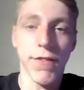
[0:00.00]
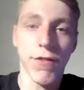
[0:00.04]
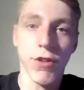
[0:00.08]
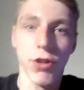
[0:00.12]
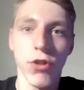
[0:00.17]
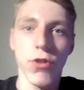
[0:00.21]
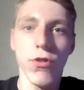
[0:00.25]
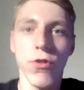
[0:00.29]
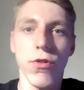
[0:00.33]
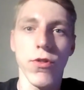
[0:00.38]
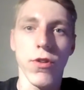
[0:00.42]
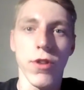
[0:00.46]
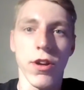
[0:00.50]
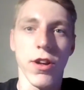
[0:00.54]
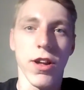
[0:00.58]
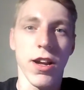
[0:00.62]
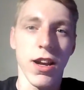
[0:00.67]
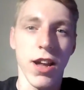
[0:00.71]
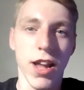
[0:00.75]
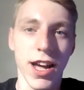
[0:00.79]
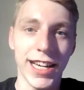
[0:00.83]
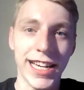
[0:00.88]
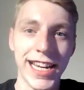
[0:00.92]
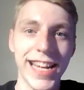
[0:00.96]
you do
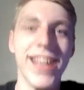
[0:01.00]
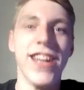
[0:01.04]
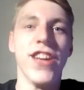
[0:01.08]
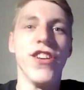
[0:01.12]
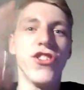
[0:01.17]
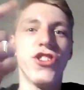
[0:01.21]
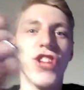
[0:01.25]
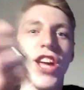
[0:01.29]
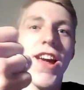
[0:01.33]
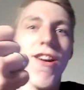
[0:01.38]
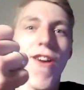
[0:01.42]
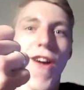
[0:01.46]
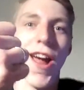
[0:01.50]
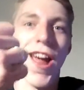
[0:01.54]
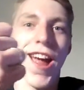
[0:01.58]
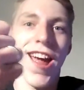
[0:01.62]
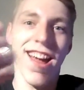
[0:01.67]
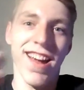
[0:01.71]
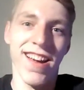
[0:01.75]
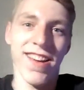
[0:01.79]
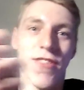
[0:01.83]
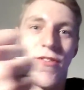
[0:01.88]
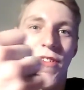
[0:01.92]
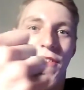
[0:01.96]
like it, share
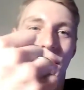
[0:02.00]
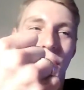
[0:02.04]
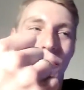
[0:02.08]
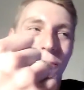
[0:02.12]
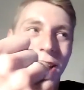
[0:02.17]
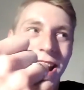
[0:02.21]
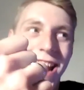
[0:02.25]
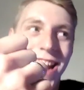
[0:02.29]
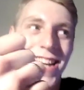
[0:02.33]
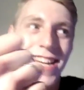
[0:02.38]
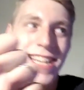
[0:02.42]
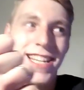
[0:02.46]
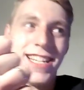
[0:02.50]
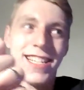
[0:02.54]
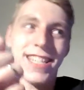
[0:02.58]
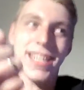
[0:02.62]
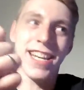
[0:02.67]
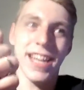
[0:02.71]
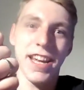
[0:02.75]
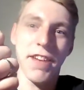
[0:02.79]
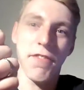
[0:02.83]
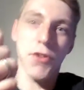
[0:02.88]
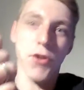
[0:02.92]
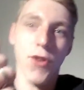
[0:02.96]
it with your friends
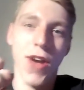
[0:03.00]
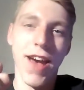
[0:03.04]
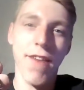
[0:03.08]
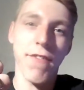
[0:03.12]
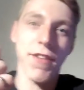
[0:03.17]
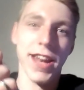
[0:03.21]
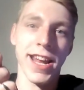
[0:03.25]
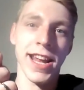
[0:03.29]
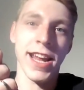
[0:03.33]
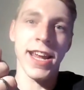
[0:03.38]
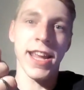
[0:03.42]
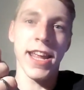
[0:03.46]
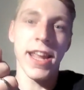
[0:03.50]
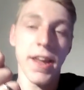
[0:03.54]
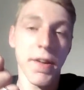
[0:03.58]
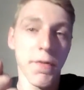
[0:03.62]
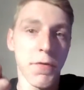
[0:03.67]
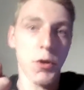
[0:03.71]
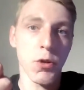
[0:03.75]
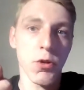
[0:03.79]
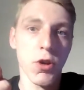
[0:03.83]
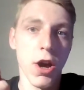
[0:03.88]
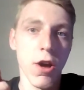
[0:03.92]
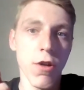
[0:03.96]
if you have any. If
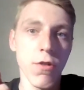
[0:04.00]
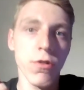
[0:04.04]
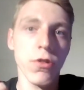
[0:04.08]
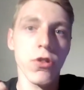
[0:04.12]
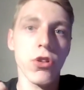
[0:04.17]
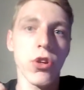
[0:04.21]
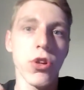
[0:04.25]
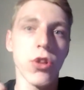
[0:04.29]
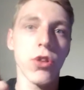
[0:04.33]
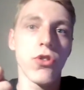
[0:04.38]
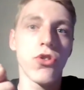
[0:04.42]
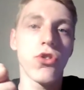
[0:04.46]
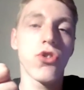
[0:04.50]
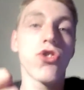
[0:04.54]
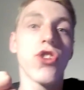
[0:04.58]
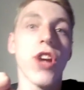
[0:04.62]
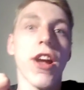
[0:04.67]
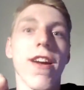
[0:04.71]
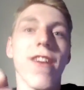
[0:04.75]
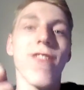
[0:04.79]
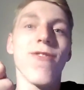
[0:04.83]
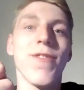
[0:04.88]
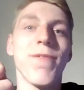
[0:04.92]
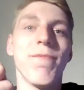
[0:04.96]
you don't, share
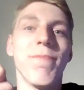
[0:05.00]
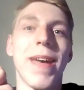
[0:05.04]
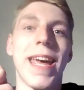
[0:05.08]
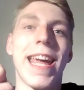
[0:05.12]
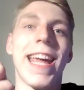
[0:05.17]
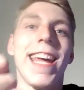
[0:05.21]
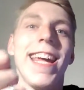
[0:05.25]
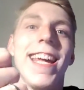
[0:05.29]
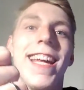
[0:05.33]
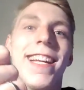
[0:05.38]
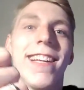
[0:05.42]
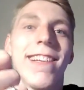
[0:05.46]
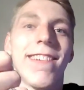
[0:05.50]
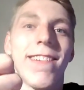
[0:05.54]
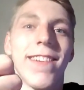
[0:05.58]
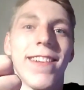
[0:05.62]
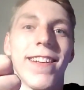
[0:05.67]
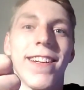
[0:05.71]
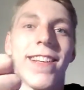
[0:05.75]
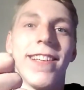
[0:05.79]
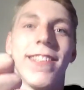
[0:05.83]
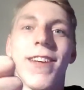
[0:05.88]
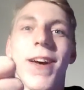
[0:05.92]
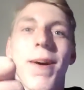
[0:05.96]
it with me
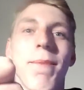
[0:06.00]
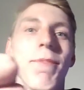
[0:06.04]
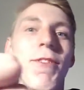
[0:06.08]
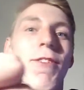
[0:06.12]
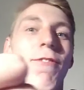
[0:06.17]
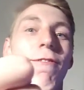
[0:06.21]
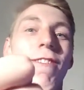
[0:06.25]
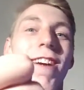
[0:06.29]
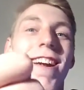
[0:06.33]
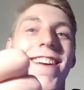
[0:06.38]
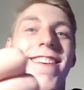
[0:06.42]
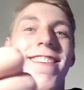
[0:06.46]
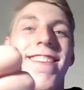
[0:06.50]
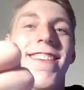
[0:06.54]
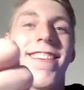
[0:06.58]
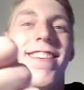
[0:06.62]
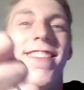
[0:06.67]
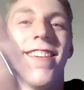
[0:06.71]
because I'm your friend.